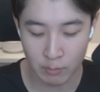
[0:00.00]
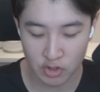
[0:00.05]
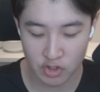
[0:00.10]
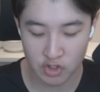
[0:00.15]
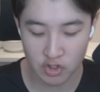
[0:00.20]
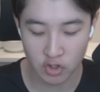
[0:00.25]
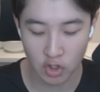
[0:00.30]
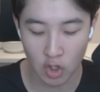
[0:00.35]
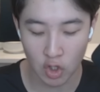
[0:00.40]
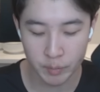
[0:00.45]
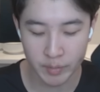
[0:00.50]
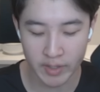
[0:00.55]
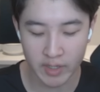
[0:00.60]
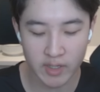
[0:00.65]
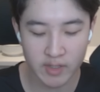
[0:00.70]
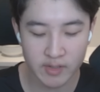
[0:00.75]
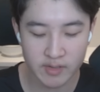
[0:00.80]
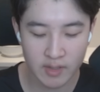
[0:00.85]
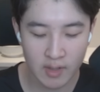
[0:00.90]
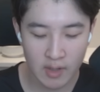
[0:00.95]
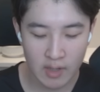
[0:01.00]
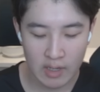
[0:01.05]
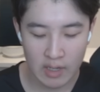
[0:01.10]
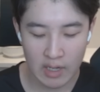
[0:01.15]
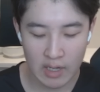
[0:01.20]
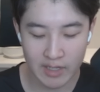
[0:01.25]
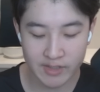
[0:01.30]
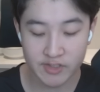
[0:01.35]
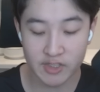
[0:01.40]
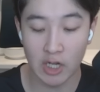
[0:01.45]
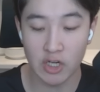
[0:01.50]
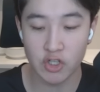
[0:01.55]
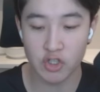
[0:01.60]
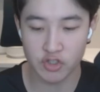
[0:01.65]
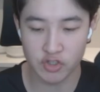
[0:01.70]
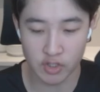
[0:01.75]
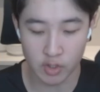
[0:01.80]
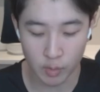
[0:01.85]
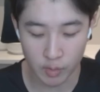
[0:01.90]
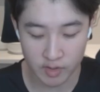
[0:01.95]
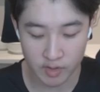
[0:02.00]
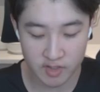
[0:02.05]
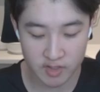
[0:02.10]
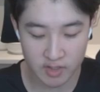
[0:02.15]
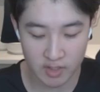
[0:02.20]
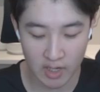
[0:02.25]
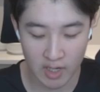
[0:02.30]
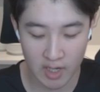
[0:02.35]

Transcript: slow paced, it's not just you. It's